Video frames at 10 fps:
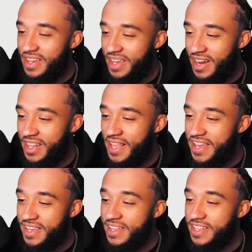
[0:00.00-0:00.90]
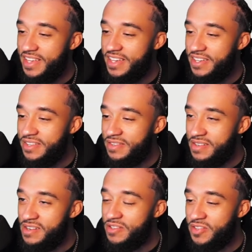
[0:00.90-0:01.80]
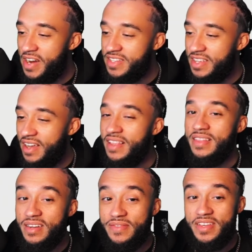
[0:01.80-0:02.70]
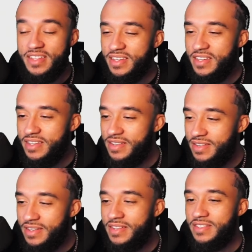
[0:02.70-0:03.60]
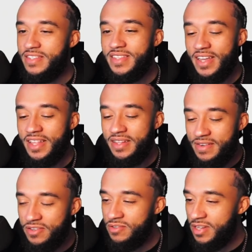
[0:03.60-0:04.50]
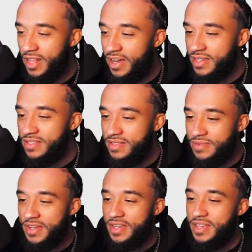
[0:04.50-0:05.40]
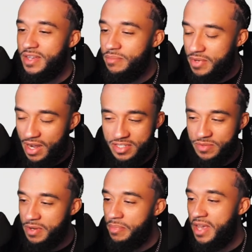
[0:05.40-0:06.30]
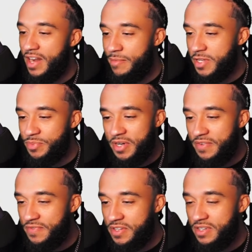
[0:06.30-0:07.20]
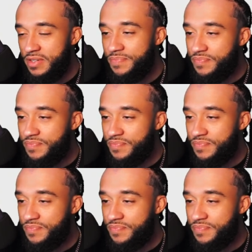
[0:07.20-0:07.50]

And I like Kill la Kill. Oh, scratch that. I love Kill la Kill. Just like I love Gurren Lagann. I just wasn't paying that much money for